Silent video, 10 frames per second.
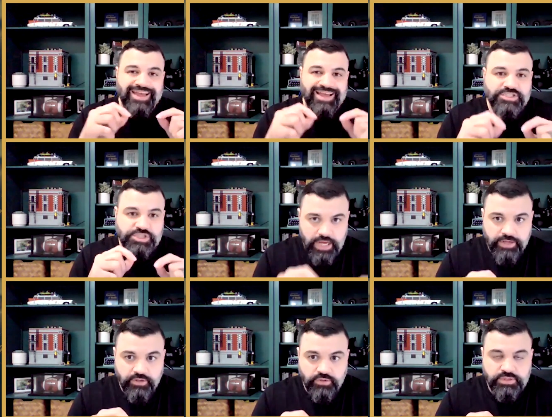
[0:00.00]
that
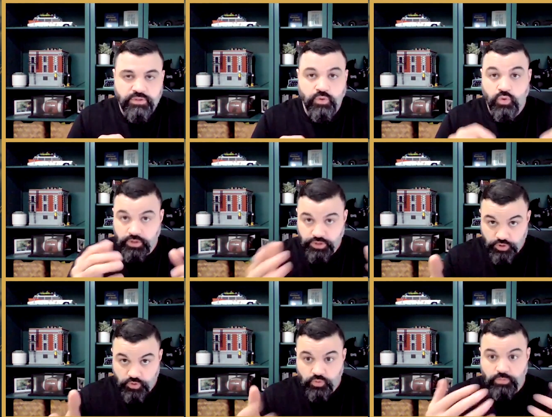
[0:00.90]
child, or
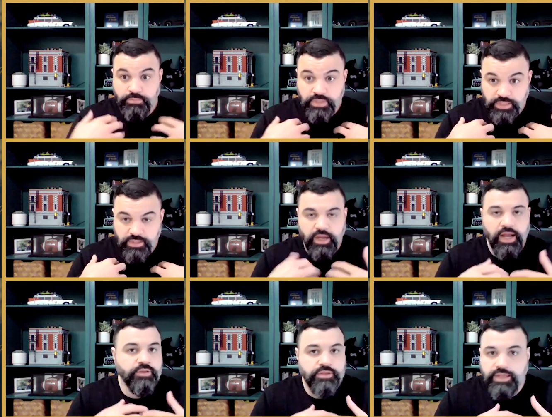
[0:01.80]
you, me,
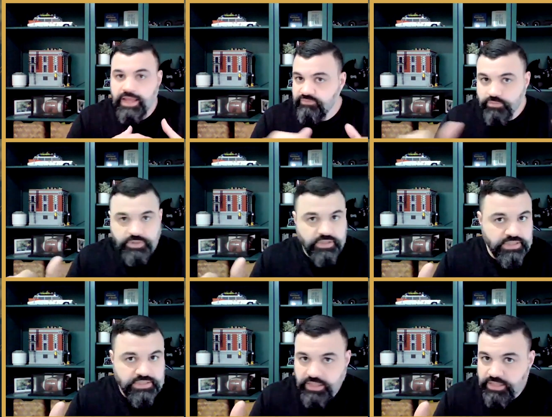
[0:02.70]
I'll never be
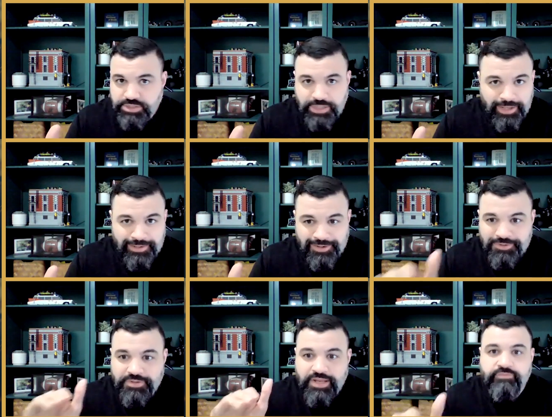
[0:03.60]
this age again.
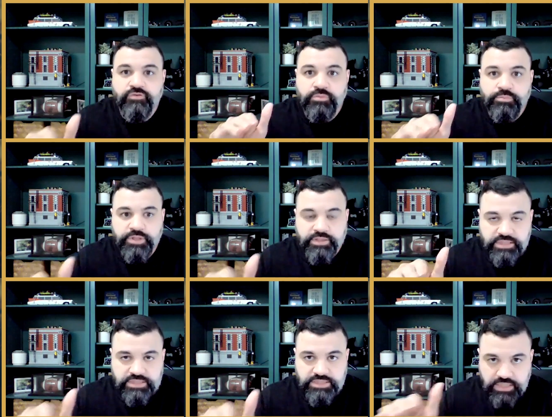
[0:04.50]
I'll never be
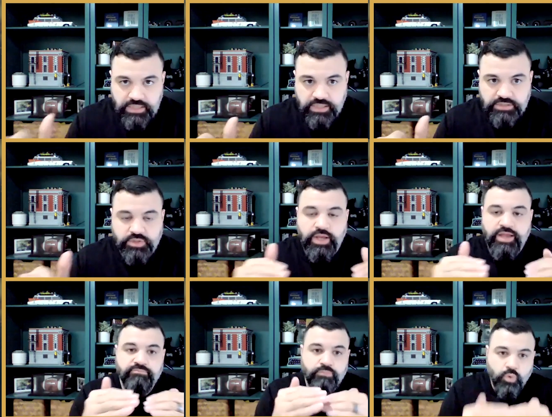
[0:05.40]
this young. So I
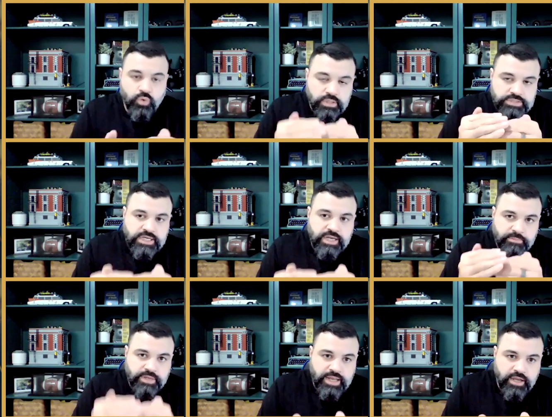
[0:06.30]
have more
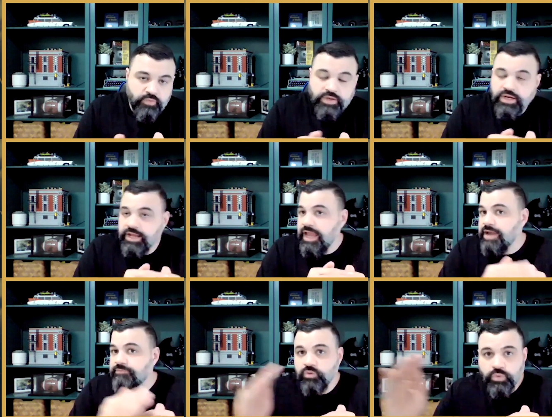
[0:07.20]
time now than I
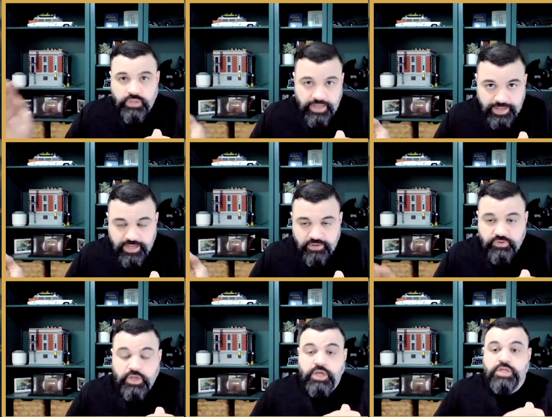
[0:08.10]
ever will have
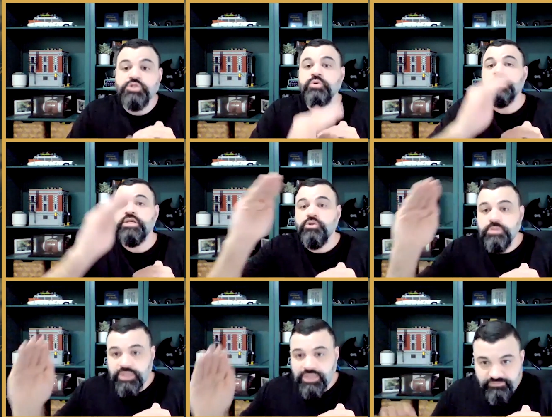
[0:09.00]
to
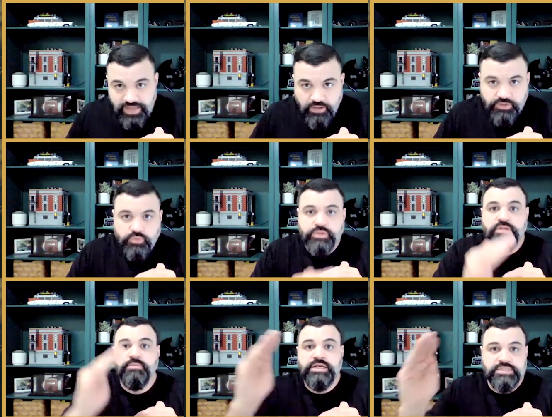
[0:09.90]
accumulate value
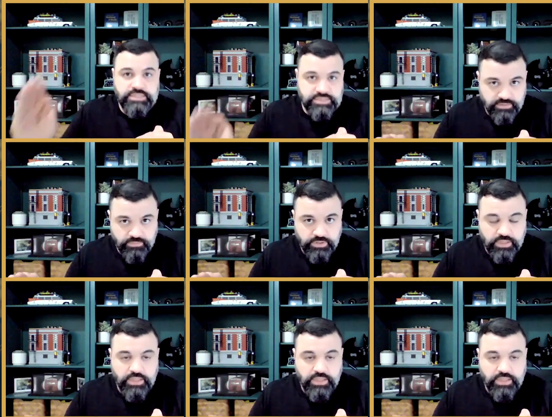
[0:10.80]
within my system.